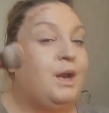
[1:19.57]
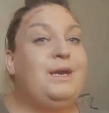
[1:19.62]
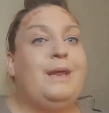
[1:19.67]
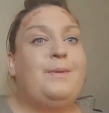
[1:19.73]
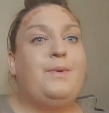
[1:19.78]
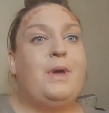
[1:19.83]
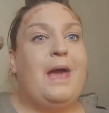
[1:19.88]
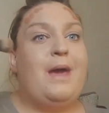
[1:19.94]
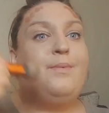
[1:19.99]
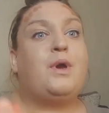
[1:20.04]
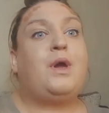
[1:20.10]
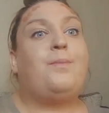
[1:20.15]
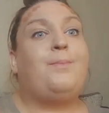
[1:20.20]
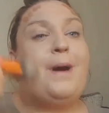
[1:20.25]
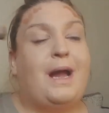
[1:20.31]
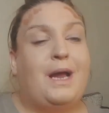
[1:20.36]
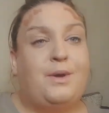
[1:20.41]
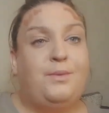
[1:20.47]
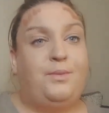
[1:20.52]
I never ever go
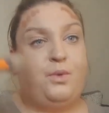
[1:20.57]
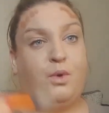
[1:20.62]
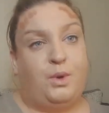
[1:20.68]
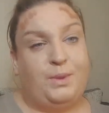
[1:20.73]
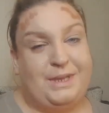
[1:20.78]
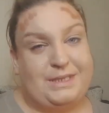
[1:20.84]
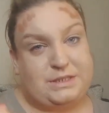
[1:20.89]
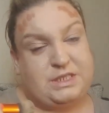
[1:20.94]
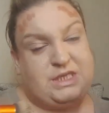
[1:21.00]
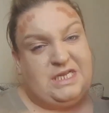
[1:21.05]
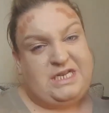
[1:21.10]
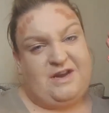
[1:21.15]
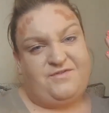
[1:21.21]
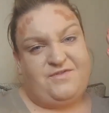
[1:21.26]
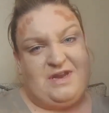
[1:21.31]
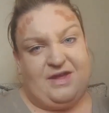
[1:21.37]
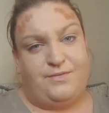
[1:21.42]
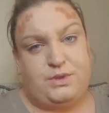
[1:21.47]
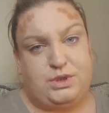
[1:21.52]
back and forth. That's something
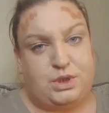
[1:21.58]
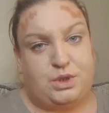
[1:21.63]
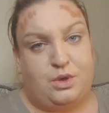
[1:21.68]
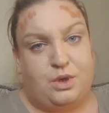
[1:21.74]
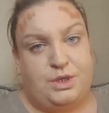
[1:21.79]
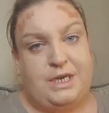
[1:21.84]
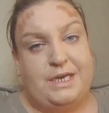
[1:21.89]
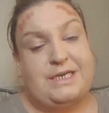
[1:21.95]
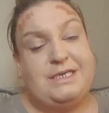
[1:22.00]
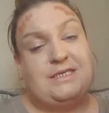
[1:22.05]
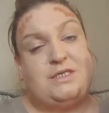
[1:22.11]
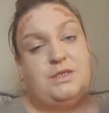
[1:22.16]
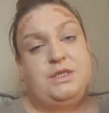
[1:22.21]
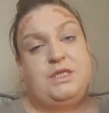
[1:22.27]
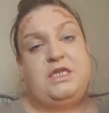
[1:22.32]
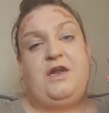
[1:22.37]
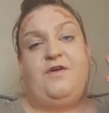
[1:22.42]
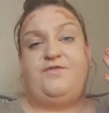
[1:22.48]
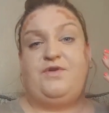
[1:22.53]
I've never done and it's
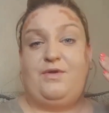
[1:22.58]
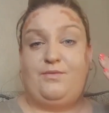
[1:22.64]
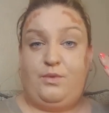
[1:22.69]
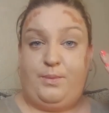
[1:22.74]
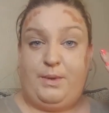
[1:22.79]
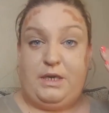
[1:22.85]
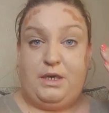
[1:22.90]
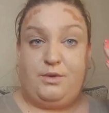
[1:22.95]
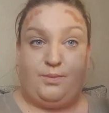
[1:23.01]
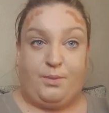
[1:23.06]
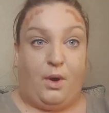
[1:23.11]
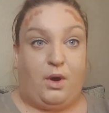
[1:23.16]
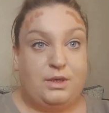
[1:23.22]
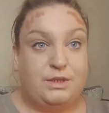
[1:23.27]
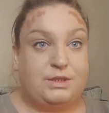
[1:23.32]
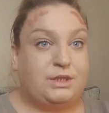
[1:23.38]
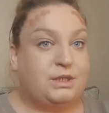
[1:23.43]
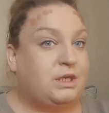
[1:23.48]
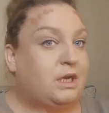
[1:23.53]
something I've never been
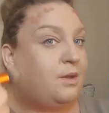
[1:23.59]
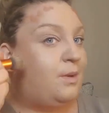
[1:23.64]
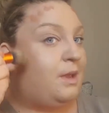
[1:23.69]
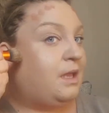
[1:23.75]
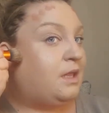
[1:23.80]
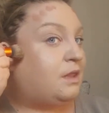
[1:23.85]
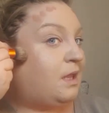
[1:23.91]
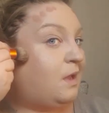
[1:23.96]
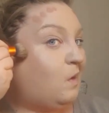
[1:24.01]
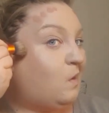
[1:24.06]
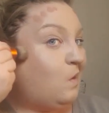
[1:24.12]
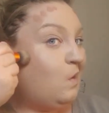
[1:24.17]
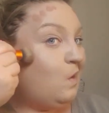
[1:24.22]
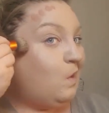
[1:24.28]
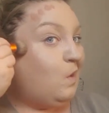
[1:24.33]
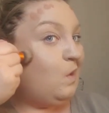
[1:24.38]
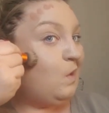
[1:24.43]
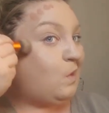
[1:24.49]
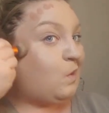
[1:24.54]
advised to do either.
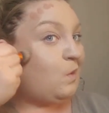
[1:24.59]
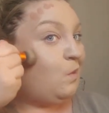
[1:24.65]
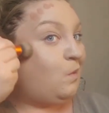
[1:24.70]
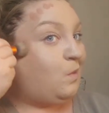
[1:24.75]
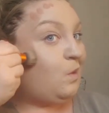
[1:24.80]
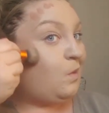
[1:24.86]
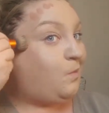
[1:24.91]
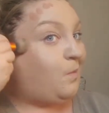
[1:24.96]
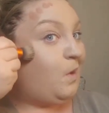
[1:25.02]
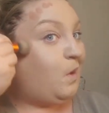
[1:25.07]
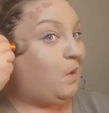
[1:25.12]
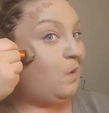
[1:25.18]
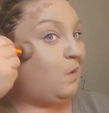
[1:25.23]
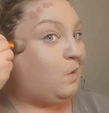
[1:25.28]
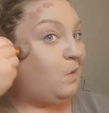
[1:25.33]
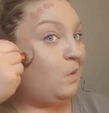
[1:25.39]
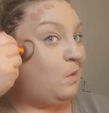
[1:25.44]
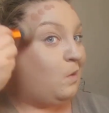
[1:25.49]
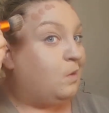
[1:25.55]
It's always
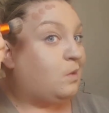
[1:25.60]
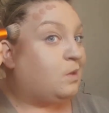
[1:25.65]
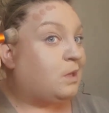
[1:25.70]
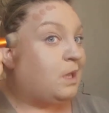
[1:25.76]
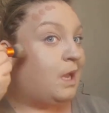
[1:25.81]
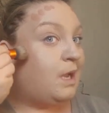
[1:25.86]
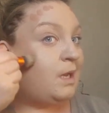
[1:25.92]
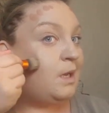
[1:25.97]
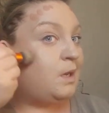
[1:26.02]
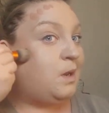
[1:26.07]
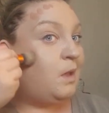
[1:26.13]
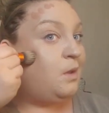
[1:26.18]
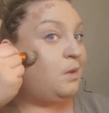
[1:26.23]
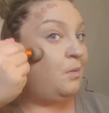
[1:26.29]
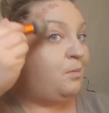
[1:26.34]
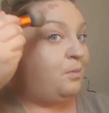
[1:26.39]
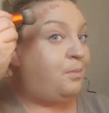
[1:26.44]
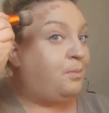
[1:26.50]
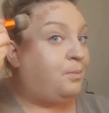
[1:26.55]
been take it
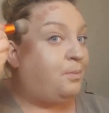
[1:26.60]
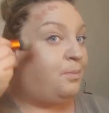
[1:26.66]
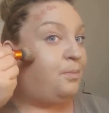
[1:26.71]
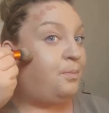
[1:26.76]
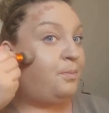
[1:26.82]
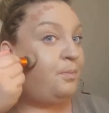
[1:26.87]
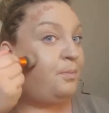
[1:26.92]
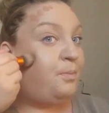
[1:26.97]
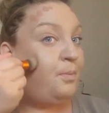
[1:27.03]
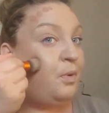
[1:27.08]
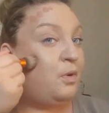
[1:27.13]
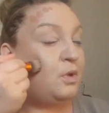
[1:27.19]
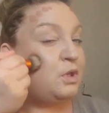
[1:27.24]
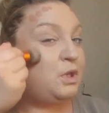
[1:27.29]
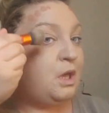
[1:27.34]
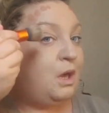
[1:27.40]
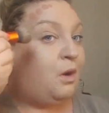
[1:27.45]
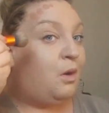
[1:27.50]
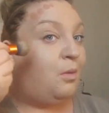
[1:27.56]
down,
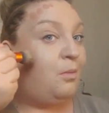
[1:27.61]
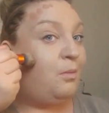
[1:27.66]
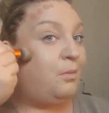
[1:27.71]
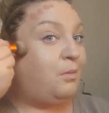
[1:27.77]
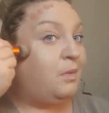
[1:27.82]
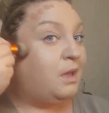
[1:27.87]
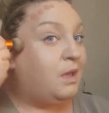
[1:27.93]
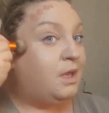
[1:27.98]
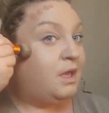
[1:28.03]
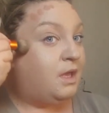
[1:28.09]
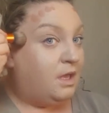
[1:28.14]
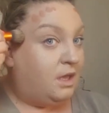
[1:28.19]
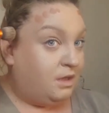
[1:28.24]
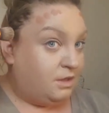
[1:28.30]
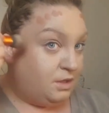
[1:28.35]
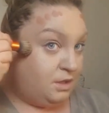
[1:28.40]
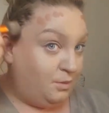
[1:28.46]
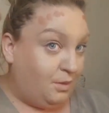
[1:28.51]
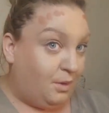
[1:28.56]
push it up.
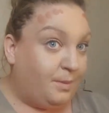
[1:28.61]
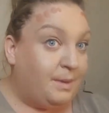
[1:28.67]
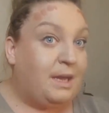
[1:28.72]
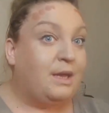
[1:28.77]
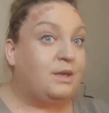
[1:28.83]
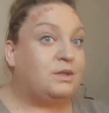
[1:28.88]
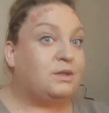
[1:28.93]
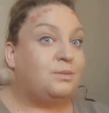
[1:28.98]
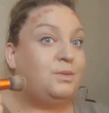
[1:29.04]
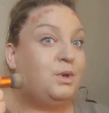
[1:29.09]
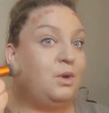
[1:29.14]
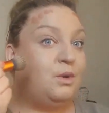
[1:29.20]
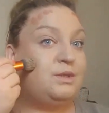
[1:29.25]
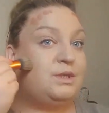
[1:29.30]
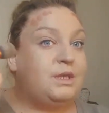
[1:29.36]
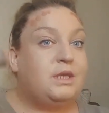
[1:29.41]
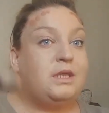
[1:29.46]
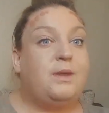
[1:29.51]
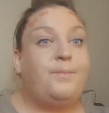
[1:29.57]
You will be hearing some
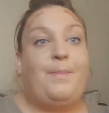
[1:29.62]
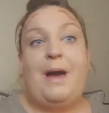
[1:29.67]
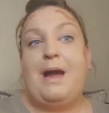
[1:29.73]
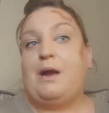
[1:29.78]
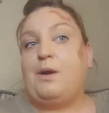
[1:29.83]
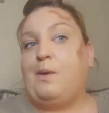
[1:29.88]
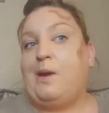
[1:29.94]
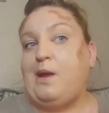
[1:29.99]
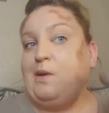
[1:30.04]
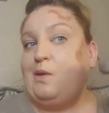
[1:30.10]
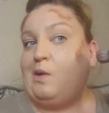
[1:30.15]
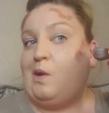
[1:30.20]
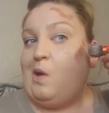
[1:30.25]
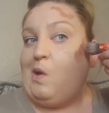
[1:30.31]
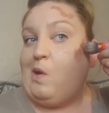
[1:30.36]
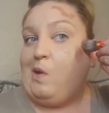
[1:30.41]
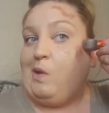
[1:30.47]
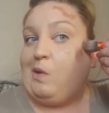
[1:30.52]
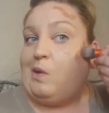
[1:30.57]
noises in the background,
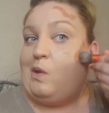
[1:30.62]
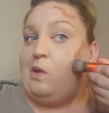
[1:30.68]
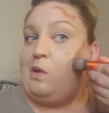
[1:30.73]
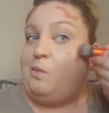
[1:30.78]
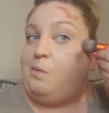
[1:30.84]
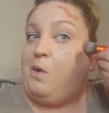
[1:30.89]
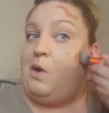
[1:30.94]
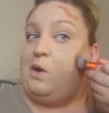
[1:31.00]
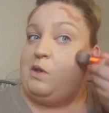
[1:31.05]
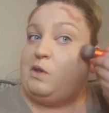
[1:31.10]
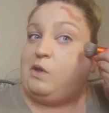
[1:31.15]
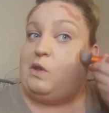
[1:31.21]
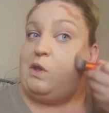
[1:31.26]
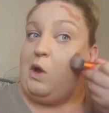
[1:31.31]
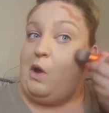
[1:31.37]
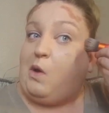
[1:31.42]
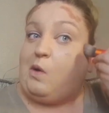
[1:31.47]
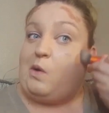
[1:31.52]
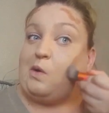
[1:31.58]
guys, because my
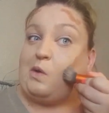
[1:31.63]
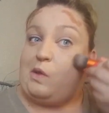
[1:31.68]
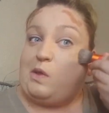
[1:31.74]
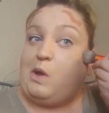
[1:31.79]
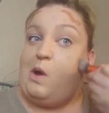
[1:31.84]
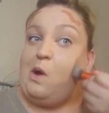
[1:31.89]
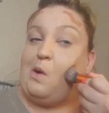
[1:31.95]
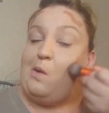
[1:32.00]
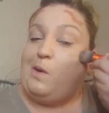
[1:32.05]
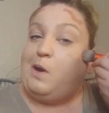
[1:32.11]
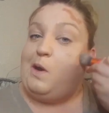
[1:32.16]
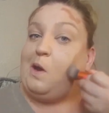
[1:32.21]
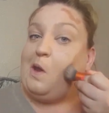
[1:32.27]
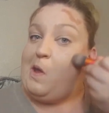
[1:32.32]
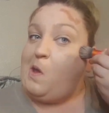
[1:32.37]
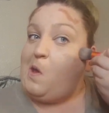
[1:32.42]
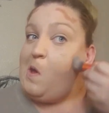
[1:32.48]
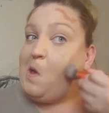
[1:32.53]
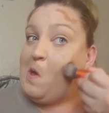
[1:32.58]
dogs are in
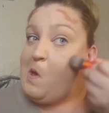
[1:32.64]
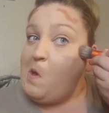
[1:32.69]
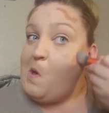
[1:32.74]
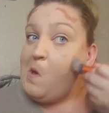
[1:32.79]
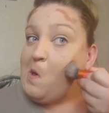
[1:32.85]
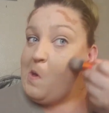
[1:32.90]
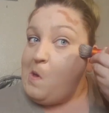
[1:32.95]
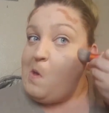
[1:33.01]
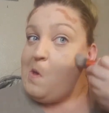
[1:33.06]
here.